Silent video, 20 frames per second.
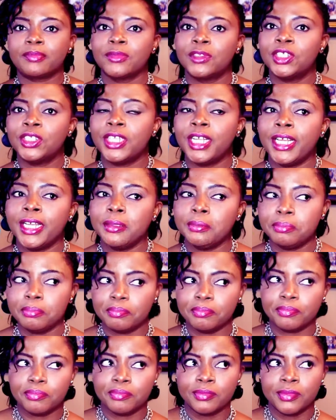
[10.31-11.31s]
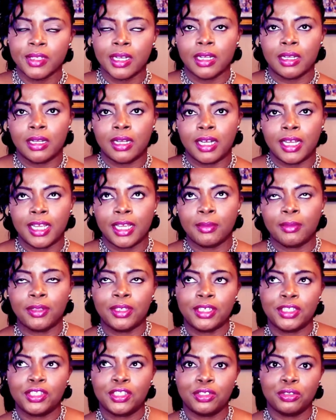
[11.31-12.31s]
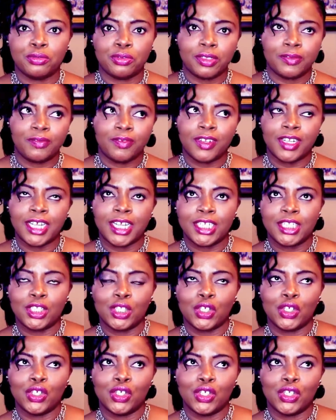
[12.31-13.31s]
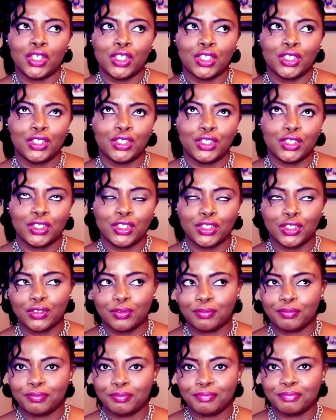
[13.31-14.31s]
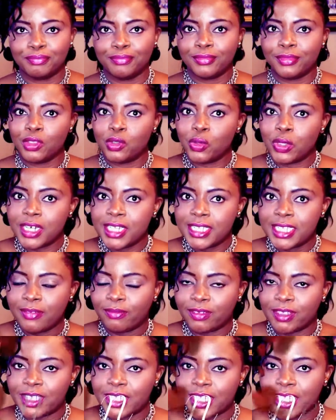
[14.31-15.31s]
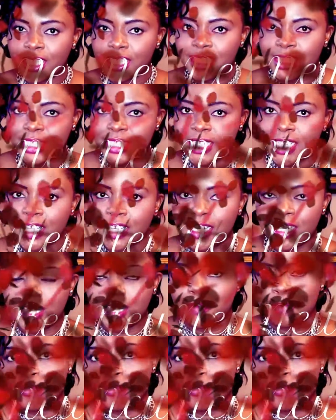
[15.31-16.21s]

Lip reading: today I am here to reflect on 2017 and then